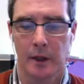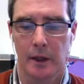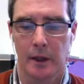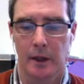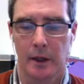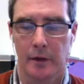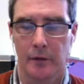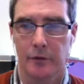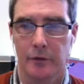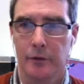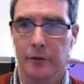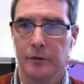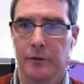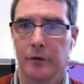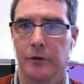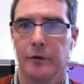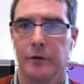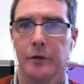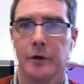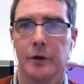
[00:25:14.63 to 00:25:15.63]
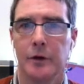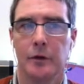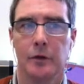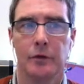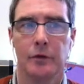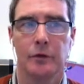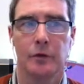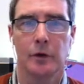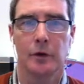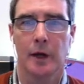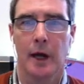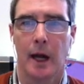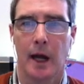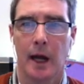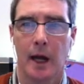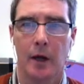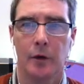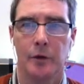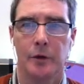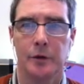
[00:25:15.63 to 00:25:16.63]
sort of a feel for
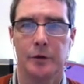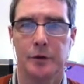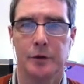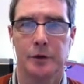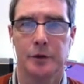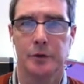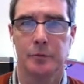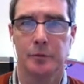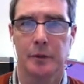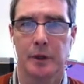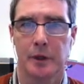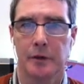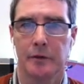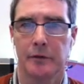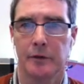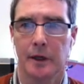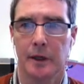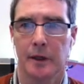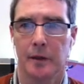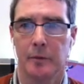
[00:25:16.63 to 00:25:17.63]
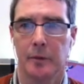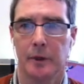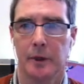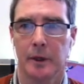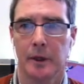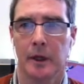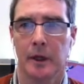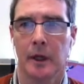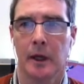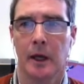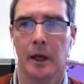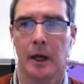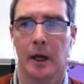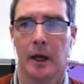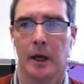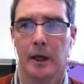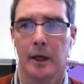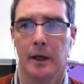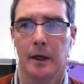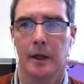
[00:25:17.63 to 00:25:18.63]
how you should be developing
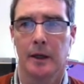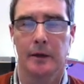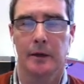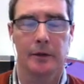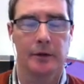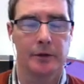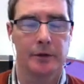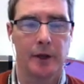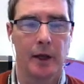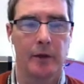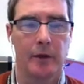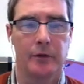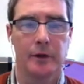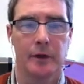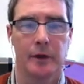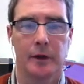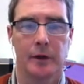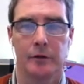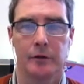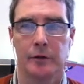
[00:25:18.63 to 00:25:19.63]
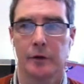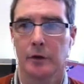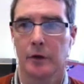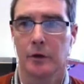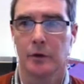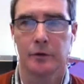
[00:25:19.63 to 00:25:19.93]
the testing of your code